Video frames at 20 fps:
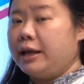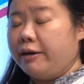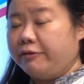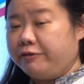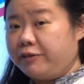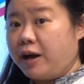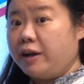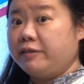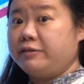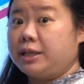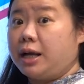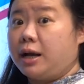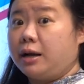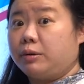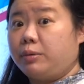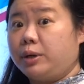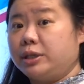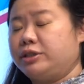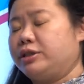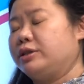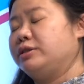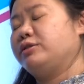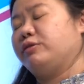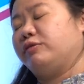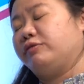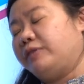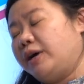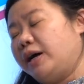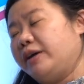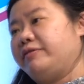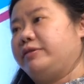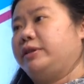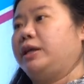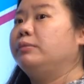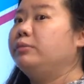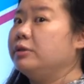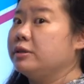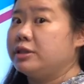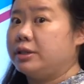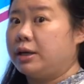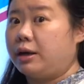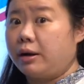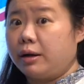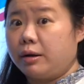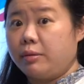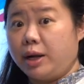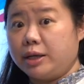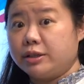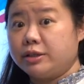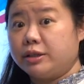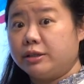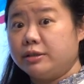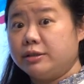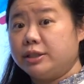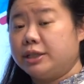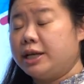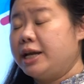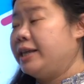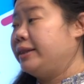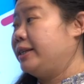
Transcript: 5-star questions or 5 double-star questions.